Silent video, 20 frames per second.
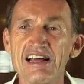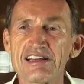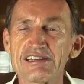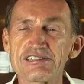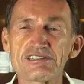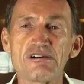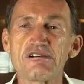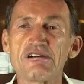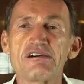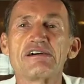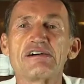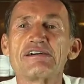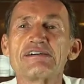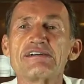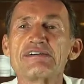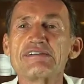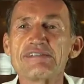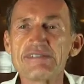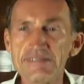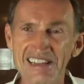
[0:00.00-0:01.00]
So
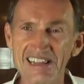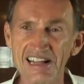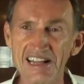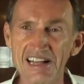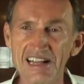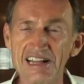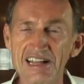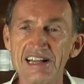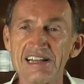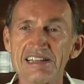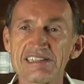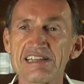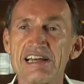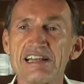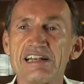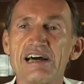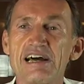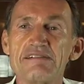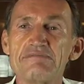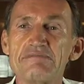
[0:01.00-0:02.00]

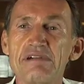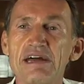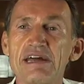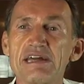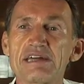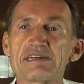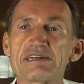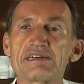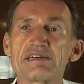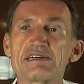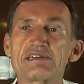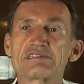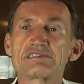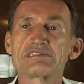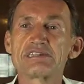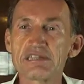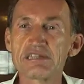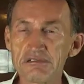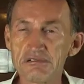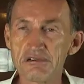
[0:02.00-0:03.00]
then I make
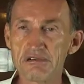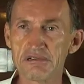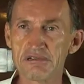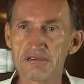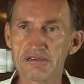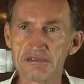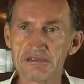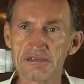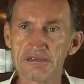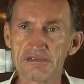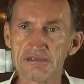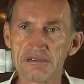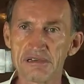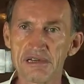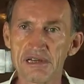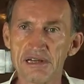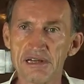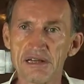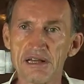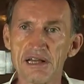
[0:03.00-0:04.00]
Qigong
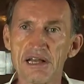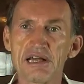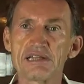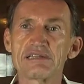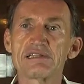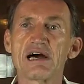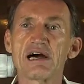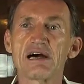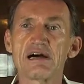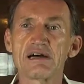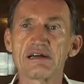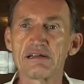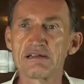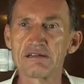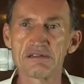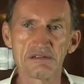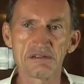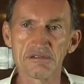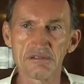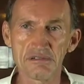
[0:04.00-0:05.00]
and
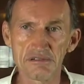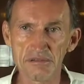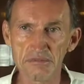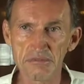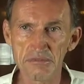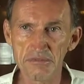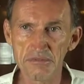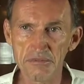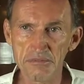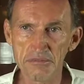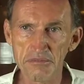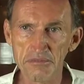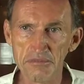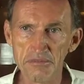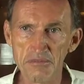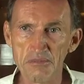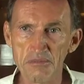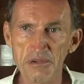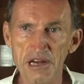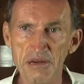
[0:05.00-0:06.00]
I
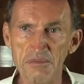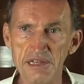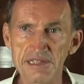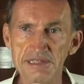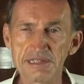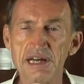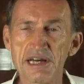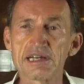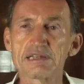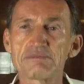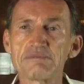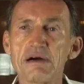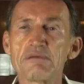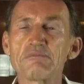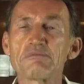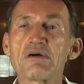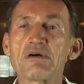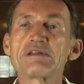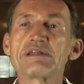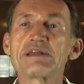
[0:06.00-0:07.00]
massage my
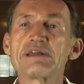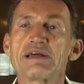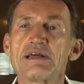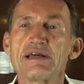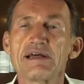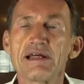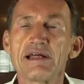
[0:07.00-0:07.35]
body